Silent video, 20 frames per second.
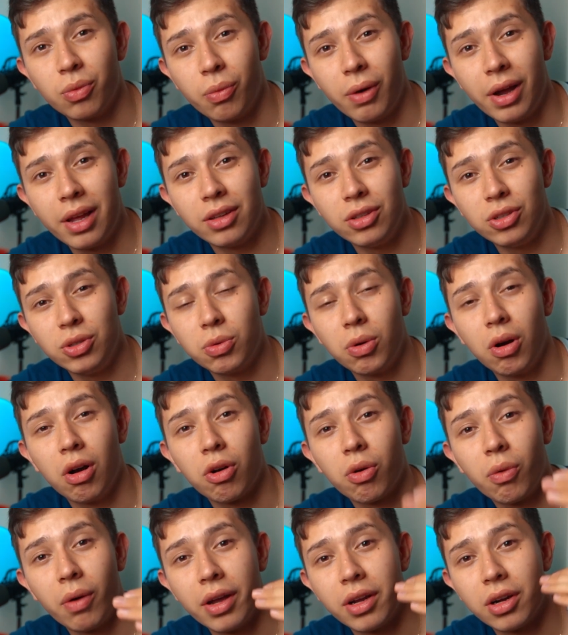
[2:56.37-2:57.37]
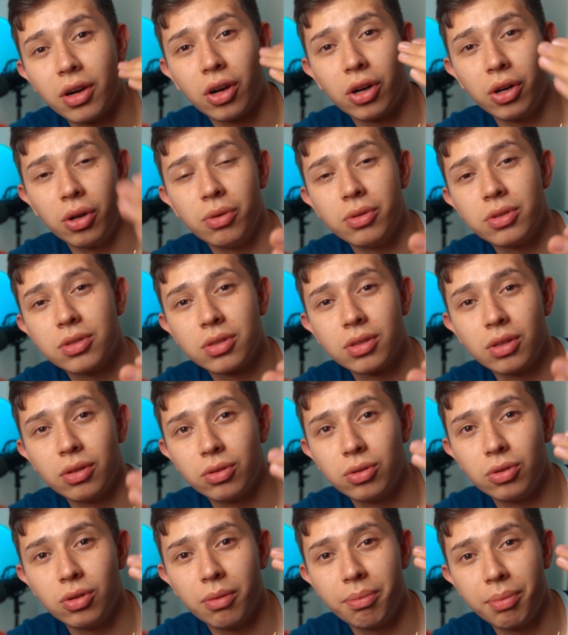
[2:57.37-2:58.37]
when you are quite close
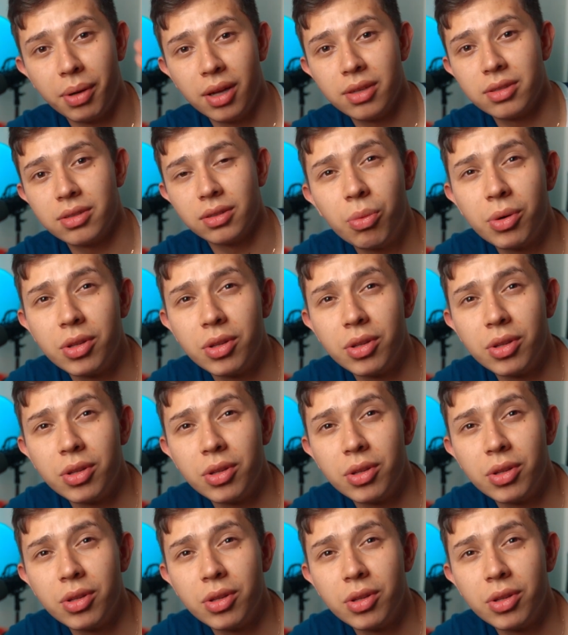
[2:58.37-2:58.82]
to the person.